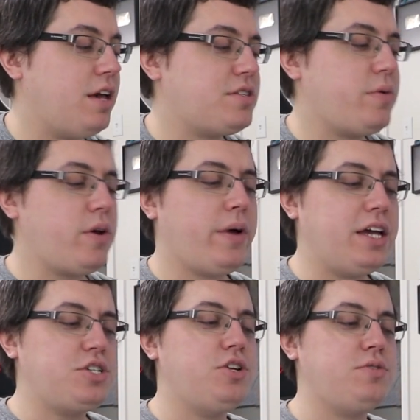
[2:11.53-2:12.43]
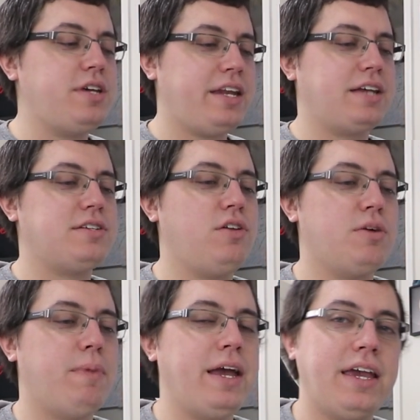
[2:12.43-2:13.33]
Yeah, so anyway, introducing an
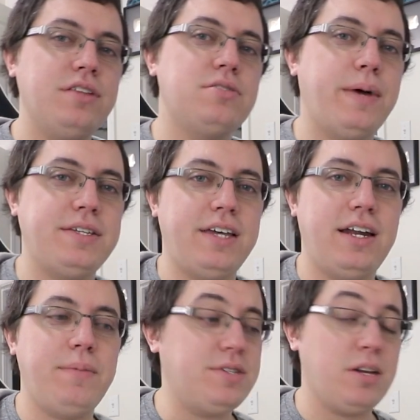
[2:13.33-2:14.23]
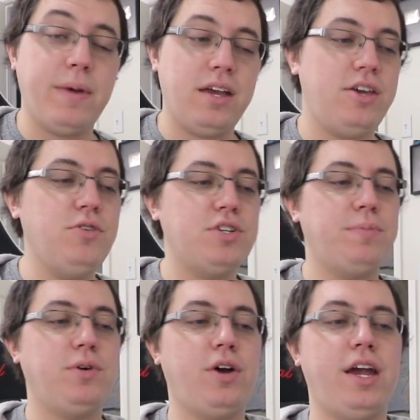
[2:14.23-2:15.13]
XLR mic into my setup is gonna be a huge
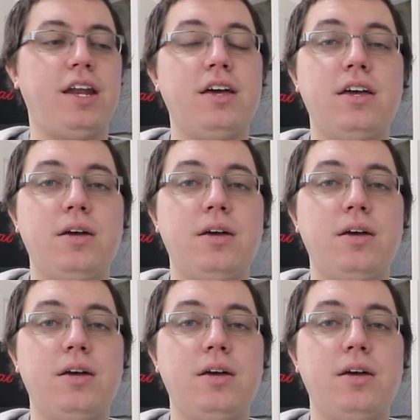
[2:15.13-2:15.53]
upgrade,